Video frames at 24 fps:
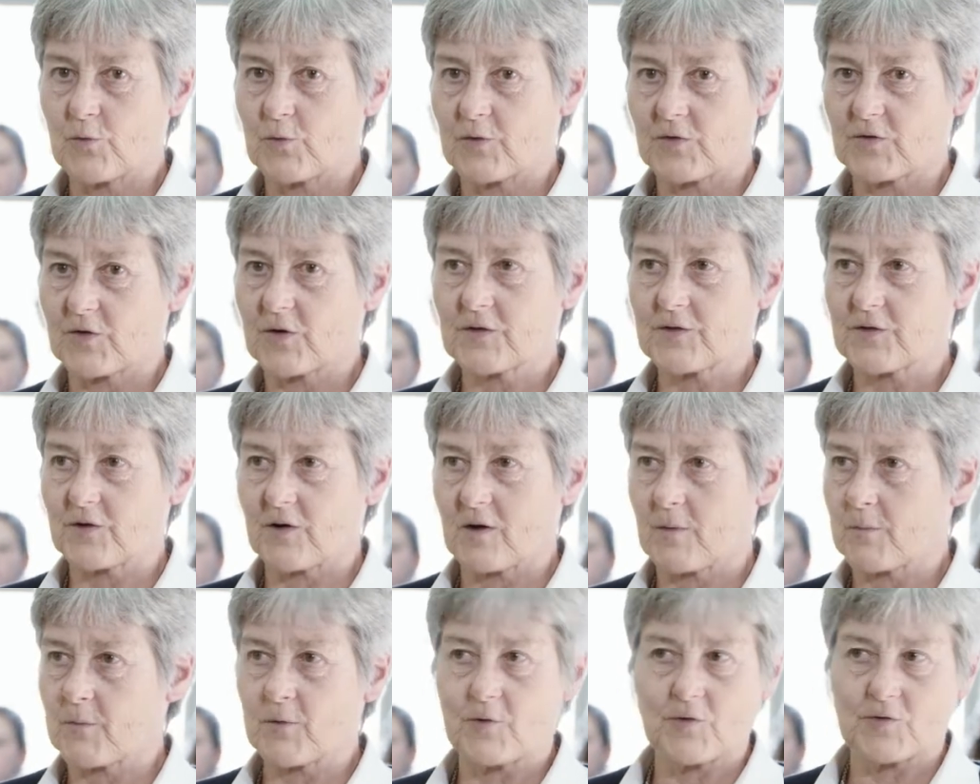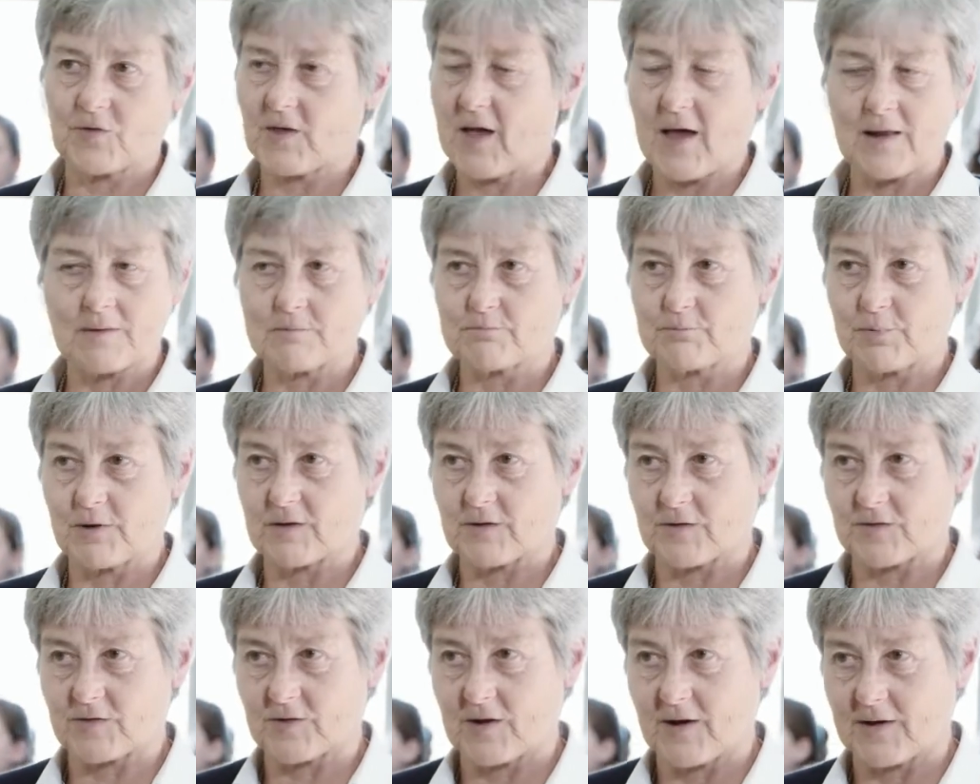research on it because they hadn't been
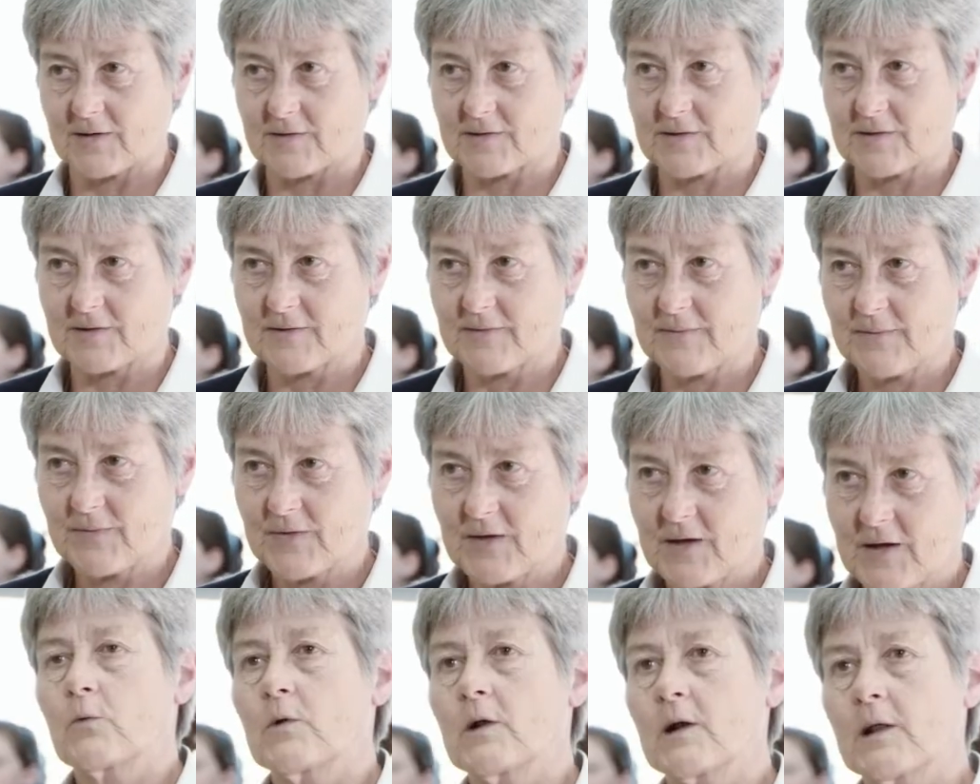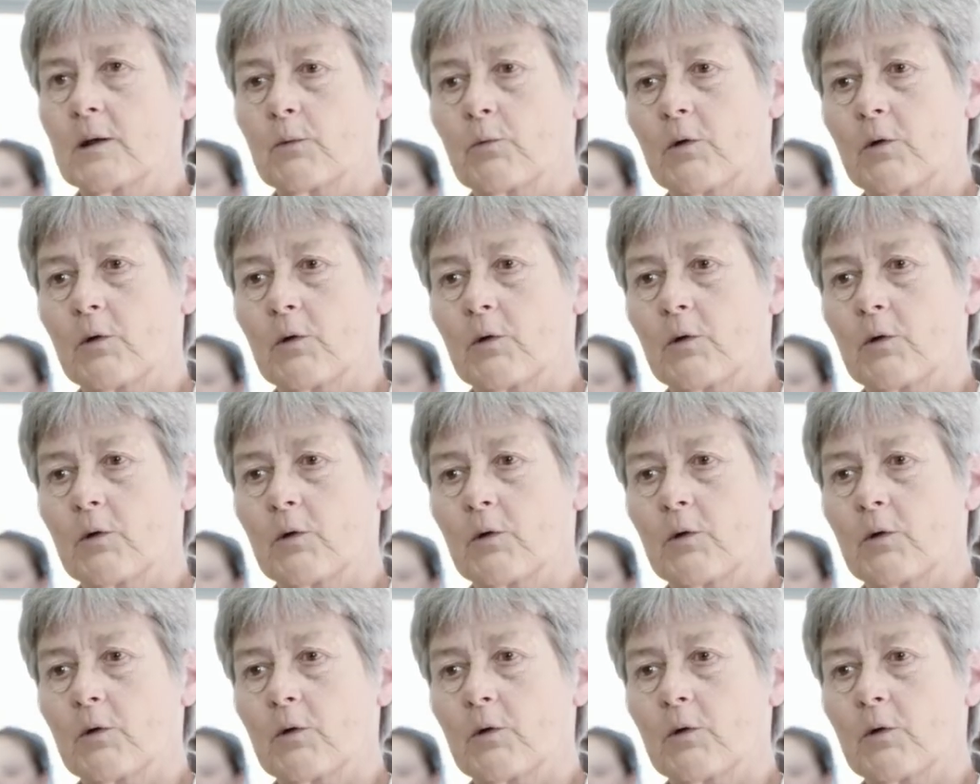designed. Really